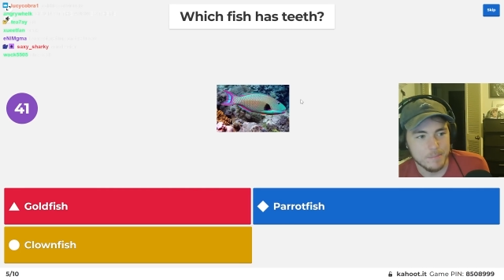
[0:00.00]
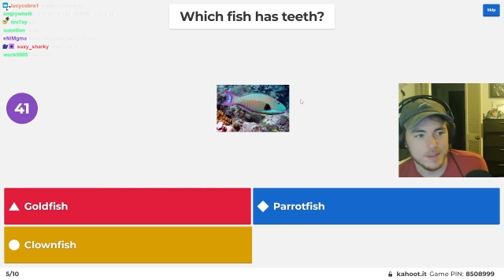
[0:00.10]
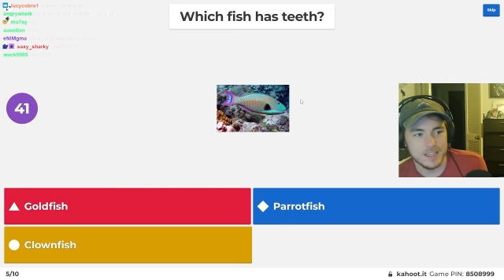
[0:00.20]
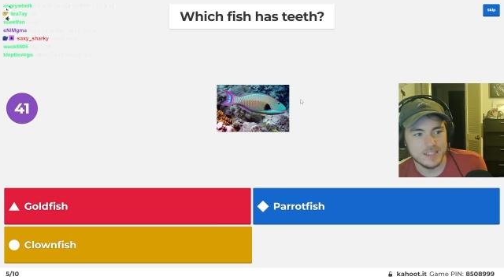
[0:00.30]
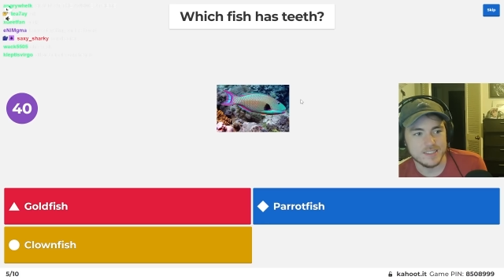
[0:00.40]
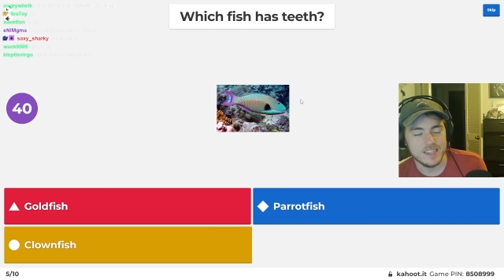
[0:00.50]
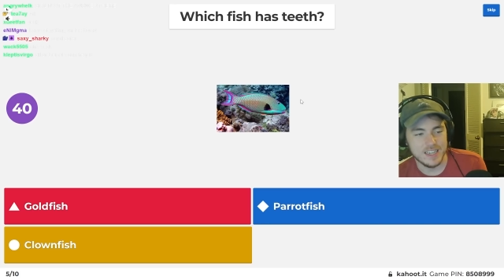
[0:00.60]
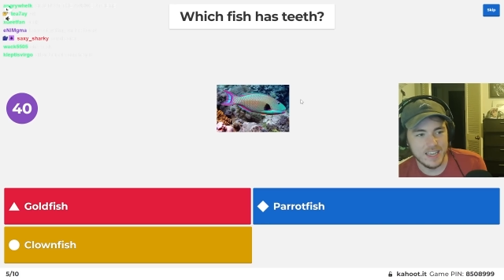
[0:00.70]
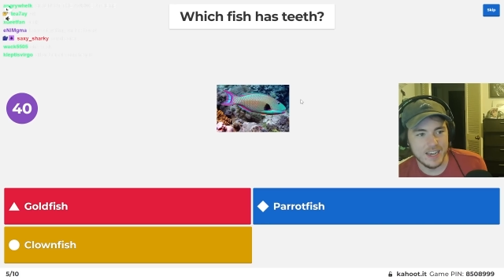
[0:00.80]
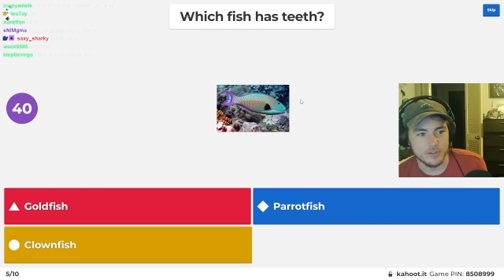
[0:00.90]
but that does
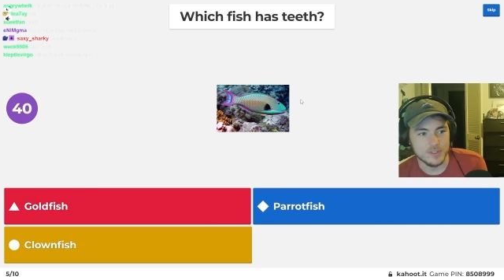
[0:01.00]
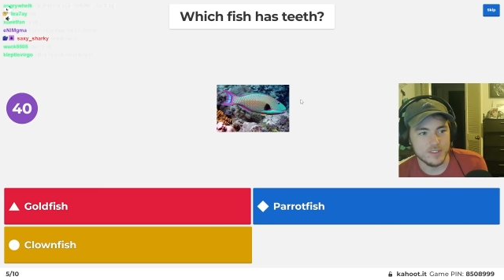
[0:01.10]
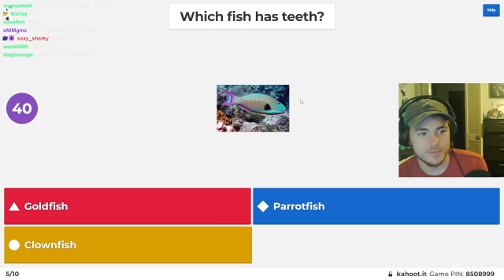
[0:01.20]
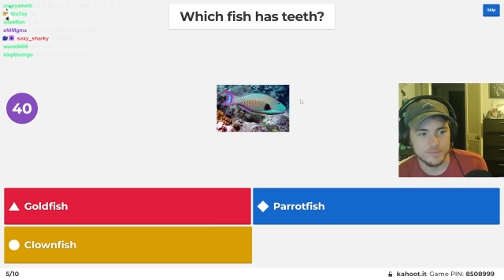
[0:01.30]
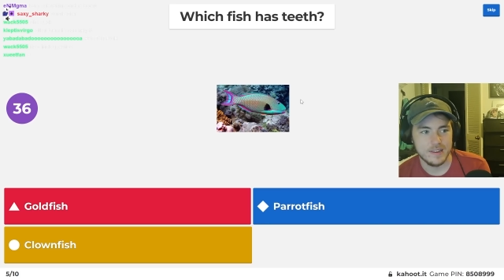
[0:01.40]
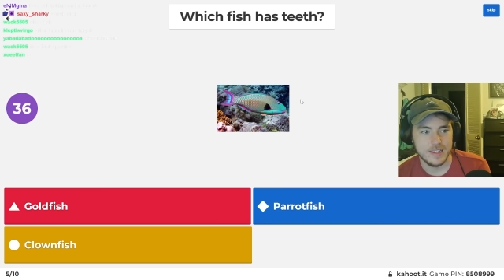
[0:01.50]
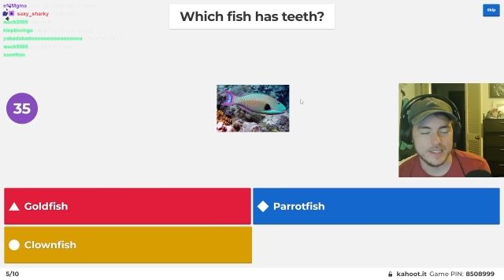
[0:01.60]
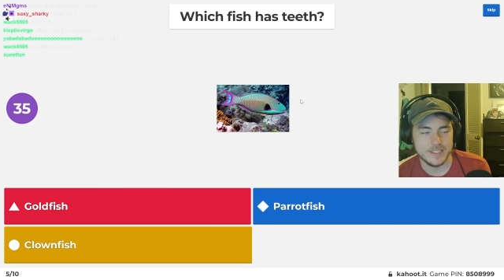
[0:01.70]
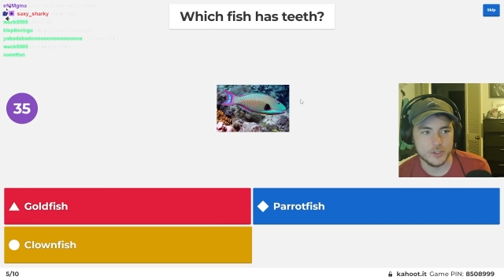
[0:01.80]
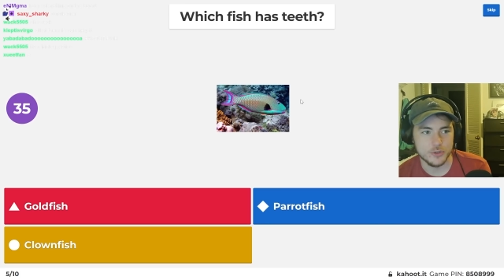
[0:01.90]
not count.
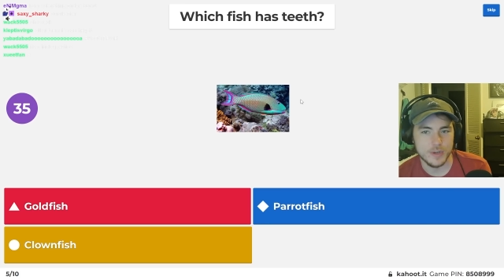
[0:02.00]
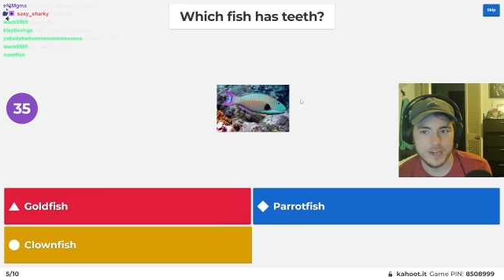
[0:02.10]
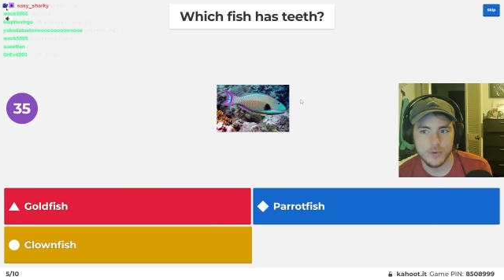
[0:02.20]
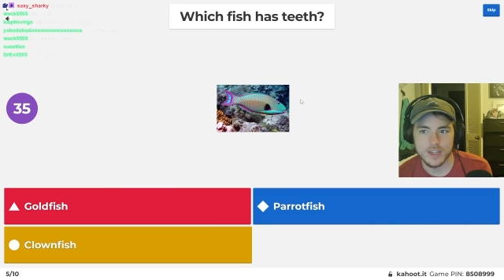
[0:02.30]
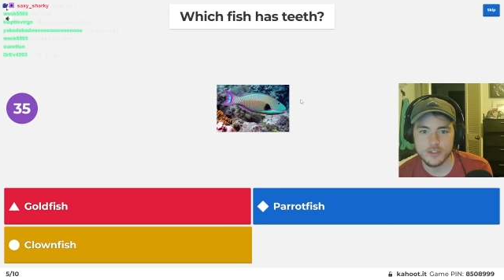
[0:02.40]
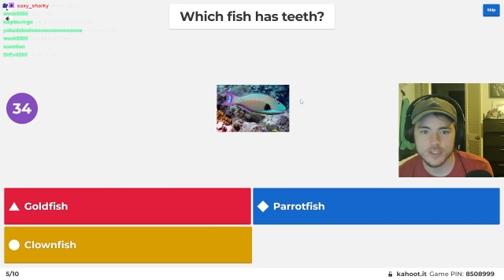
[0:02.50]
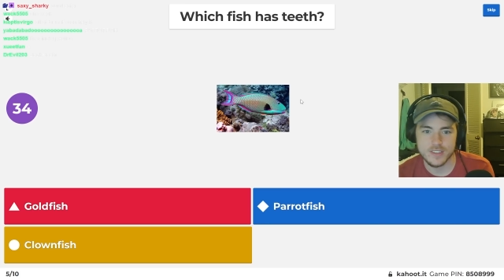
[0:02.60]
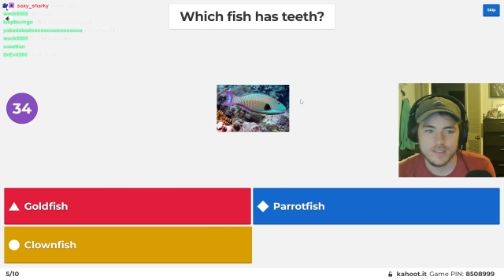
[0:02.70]
It's a trick question.